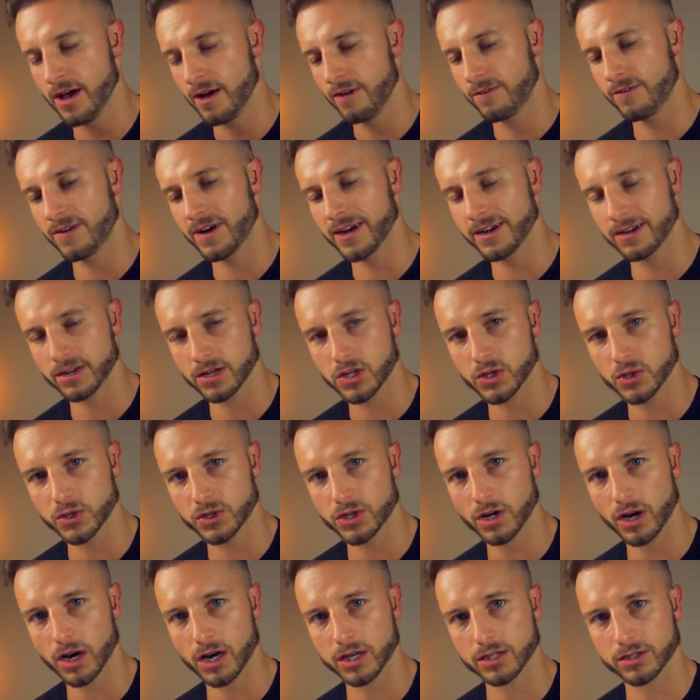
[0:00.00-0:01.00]
find a good
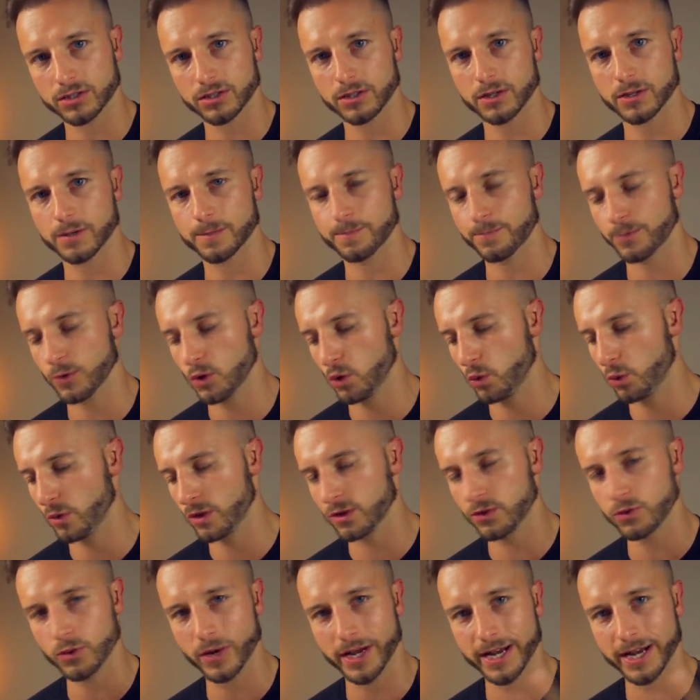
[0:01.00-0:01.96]
doctor who will do a